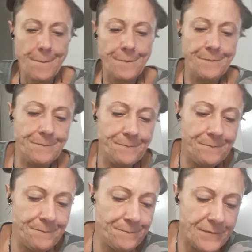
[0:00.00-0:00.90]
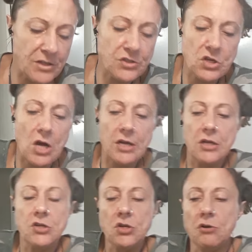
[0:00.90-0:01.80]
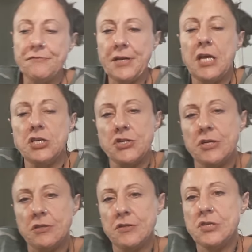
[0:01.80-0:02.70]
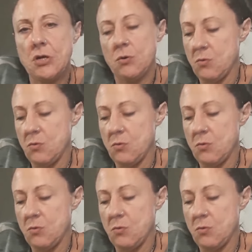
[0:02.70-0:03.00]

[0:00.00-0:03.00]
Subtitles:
I just got a notification, so.